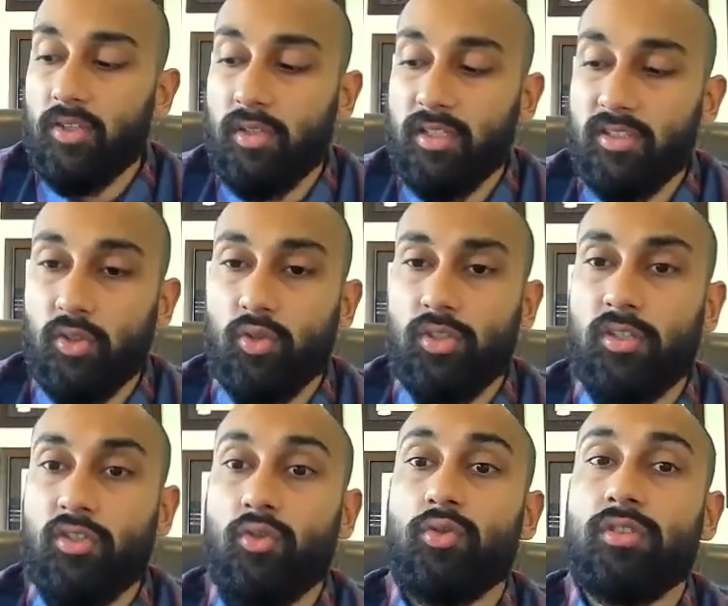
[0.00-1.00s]
So there's no
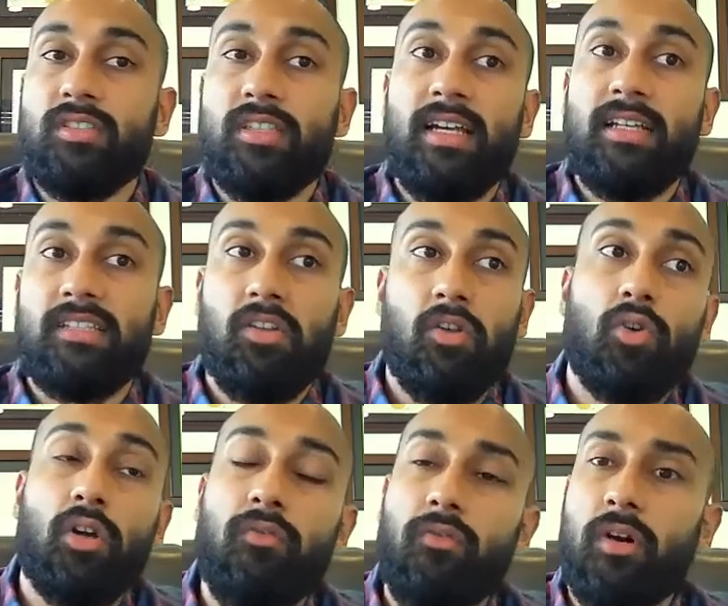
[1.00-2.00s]
such rules as,
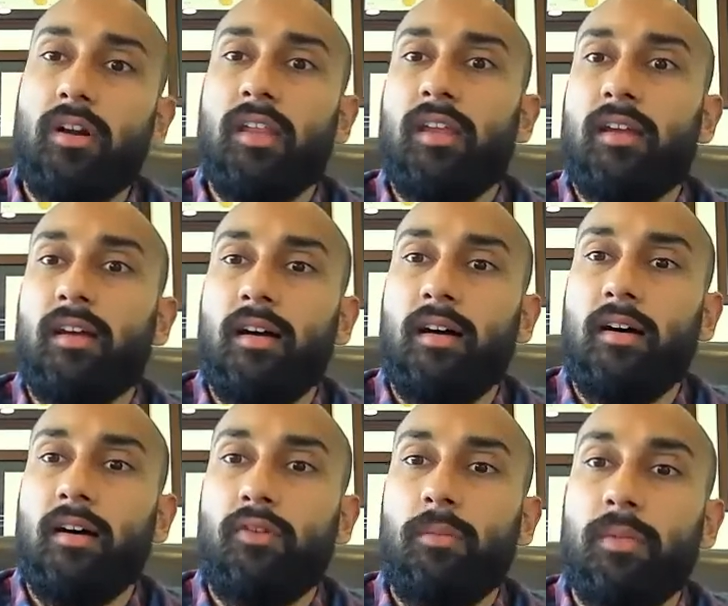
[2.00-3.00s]
converting
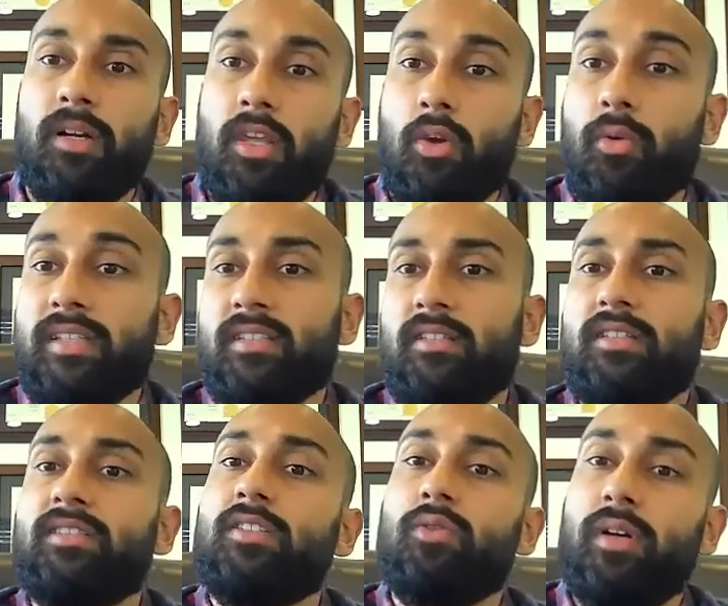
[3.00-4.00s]
from a US
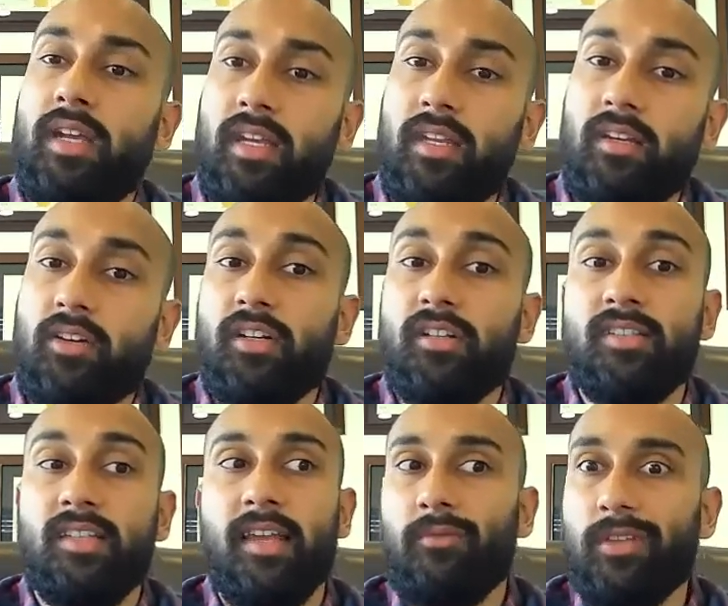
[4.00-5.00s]
currency to an Indian
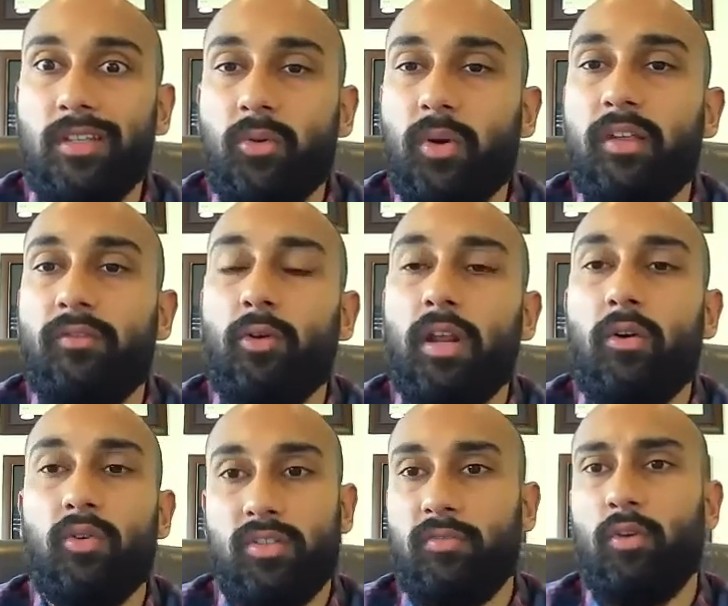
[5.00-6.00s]
currency, like within 24
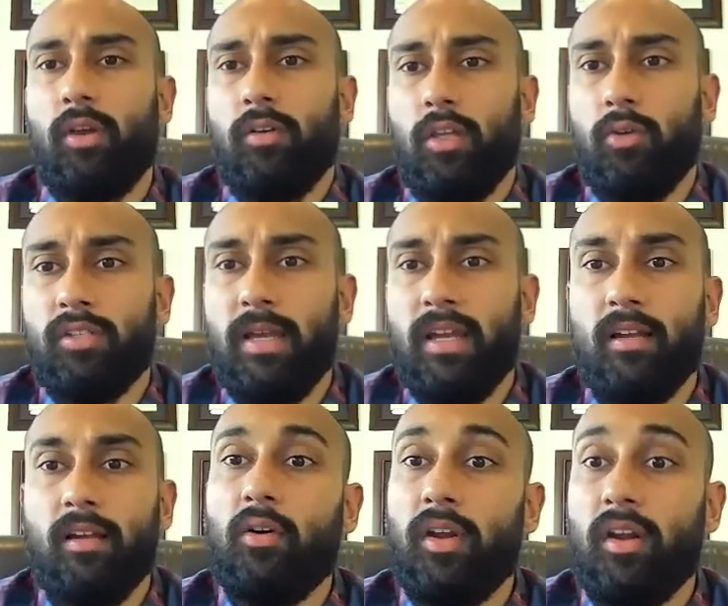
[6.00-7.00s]
hours if you have a US bank
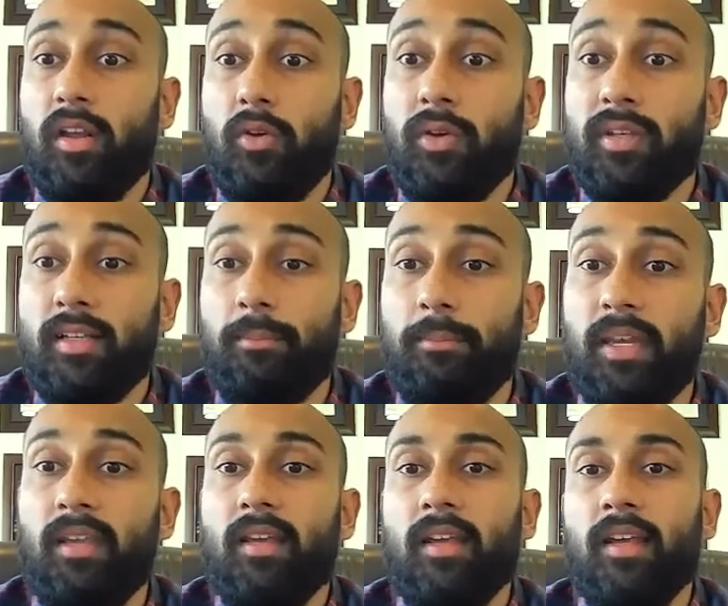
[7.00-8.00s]
account and a US
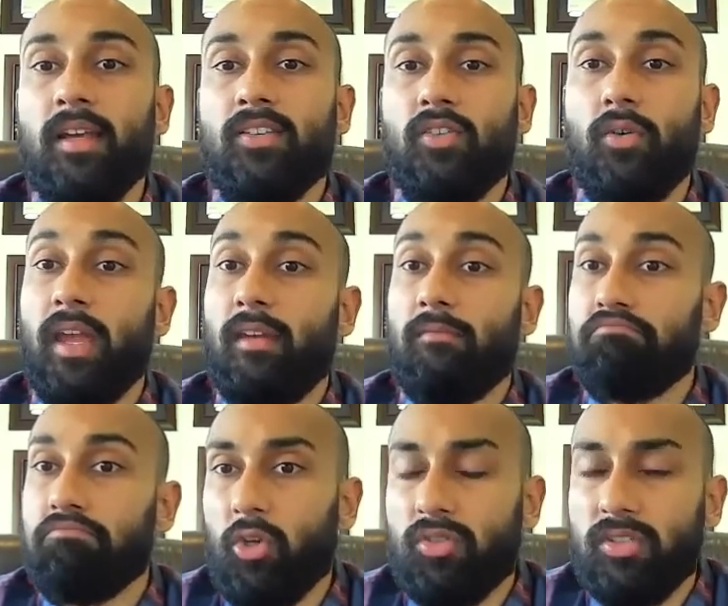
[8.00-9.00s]
company. So again,
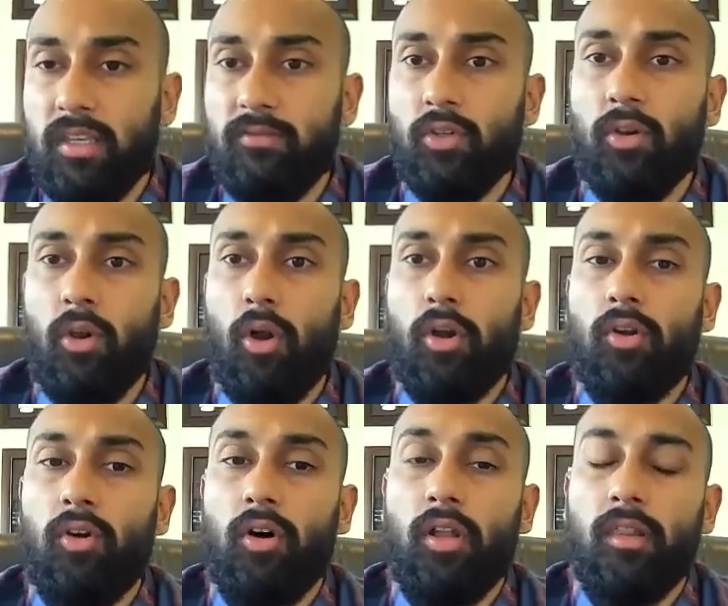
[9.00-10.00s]
saves you a
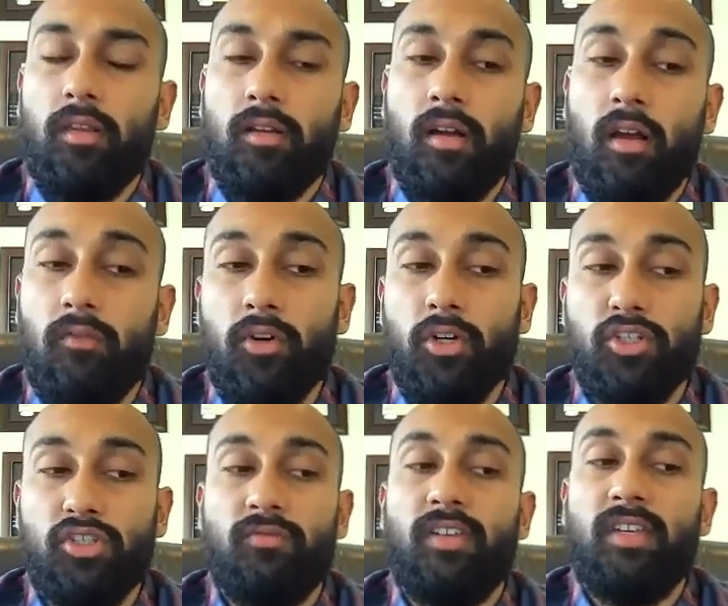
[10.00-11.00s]
lot on the
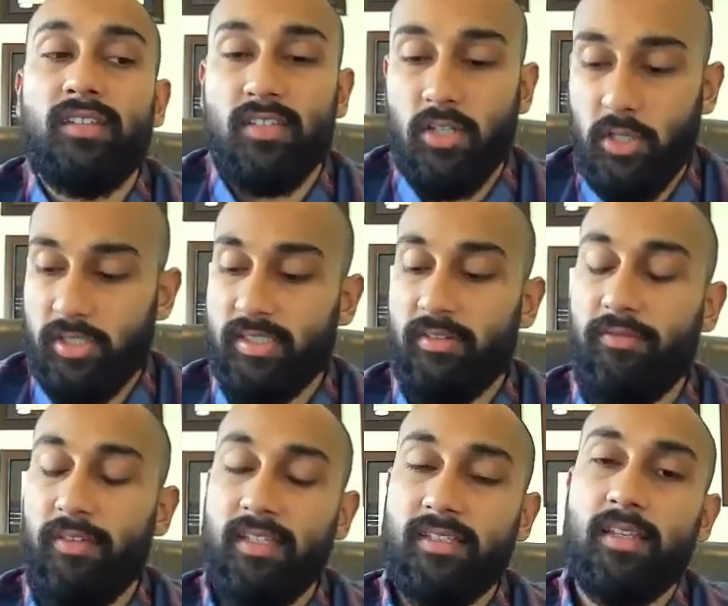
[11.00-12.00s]
conversion fees, currency
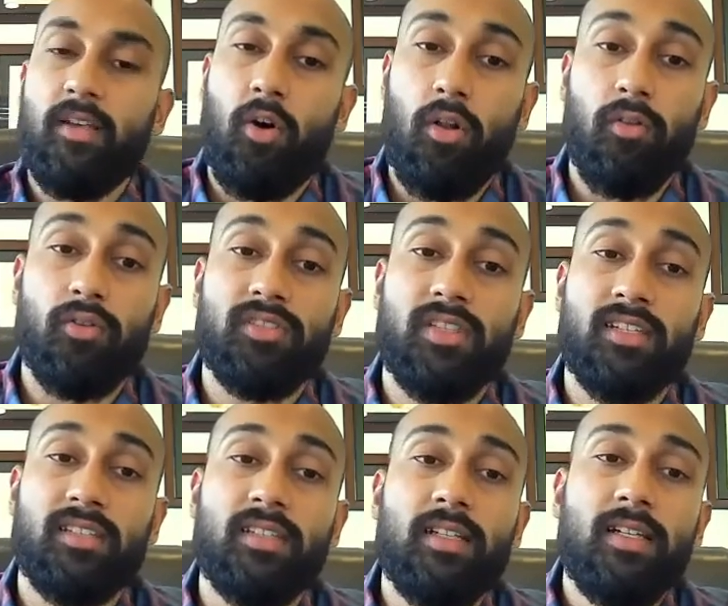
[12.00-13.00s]
fees, all those
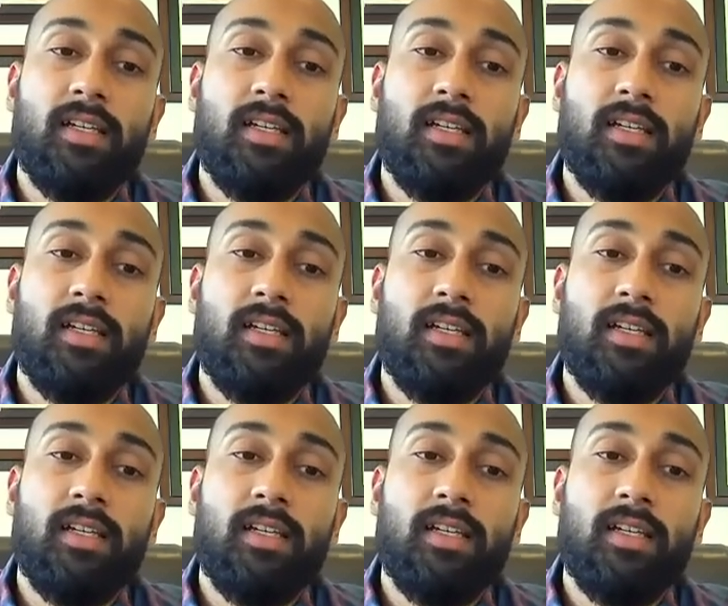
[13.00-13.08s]
things.